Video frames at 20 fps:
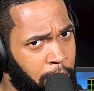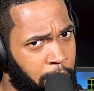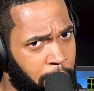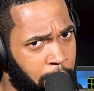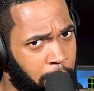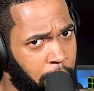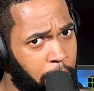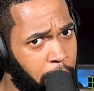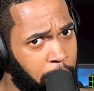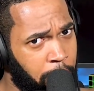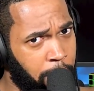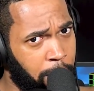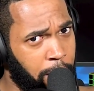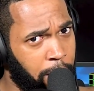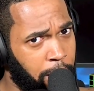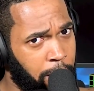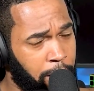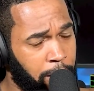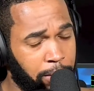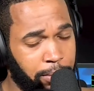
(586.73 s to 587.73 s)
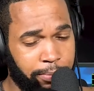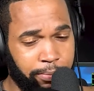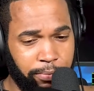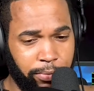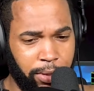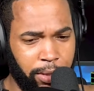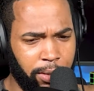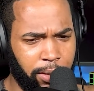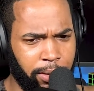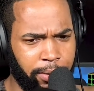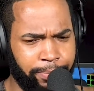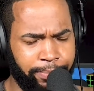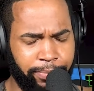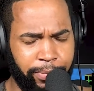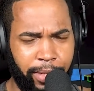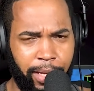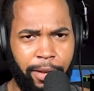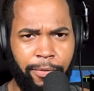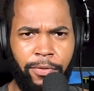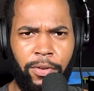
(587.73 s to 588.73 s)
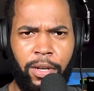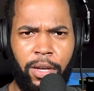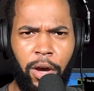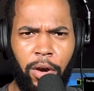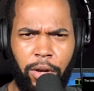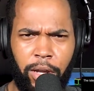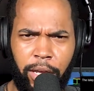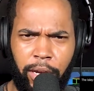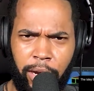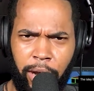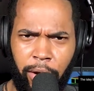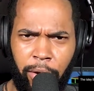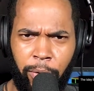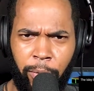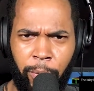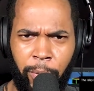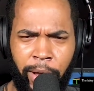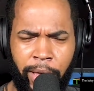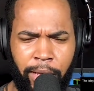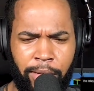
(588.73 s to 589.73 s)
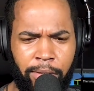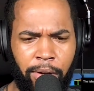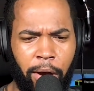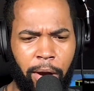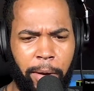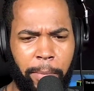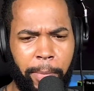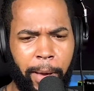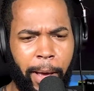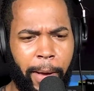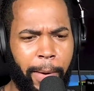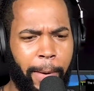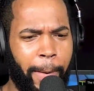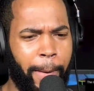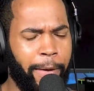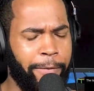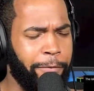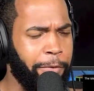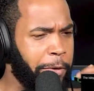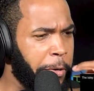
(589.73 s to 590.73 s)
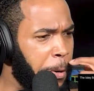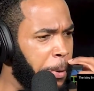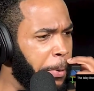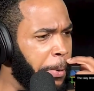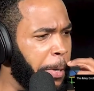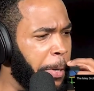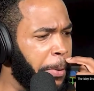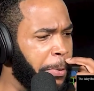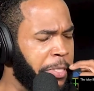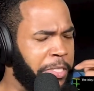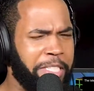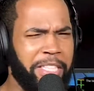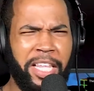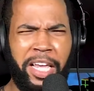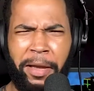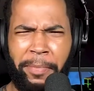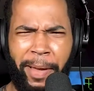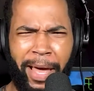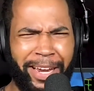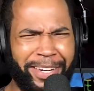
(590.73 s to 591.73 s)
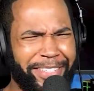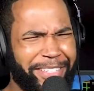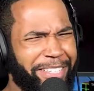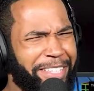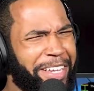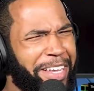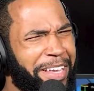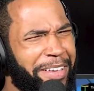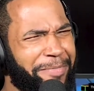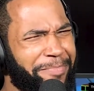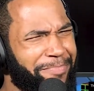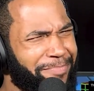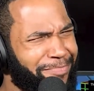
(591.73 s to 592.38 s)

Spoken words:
If you know what he's talking about. If you don't know, just think about it. Just think.